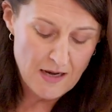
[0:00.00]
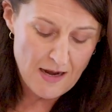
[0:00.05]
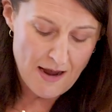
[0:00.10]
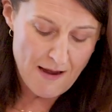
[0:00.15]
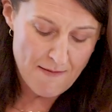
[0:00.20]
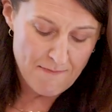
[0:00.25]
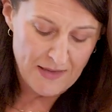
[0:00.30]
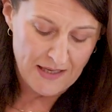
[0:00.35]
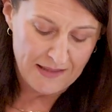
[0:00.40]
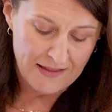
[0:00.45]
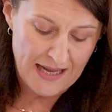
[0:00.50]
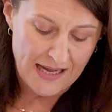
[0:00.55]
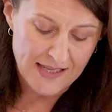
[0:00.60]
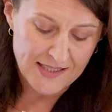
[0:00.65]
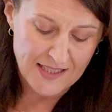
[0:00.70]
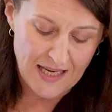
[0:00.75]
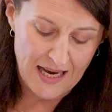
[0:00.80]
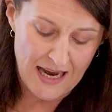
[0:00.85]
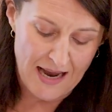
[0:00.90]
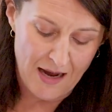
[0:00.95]
And
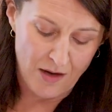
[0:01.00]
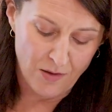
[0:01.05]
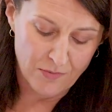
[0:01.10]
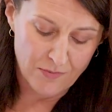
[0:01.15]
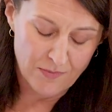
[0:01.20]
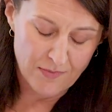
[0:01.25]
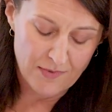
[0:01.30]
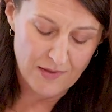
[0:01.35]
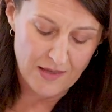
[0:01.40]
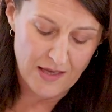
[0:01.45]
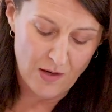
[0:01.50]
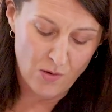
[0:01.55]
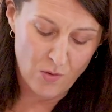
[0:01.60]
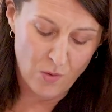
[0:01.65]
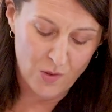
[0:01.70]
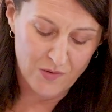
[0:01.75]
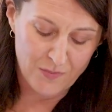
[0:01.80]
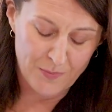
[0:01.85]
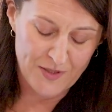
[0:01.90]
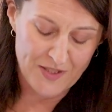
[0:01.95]
that's how the
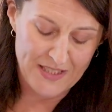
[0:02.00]
Court of